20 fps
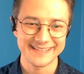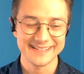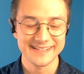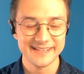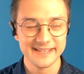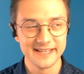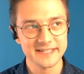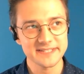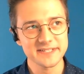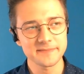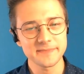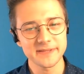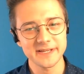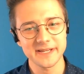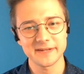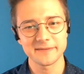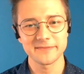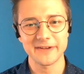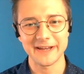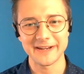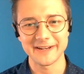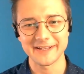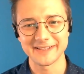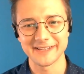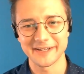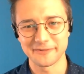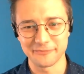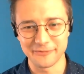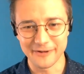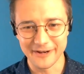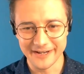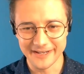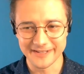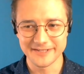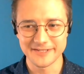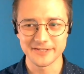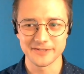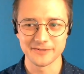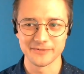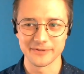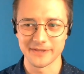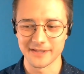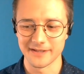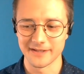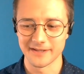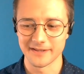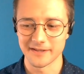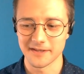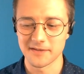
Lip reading: That's something I've kind of like run into with the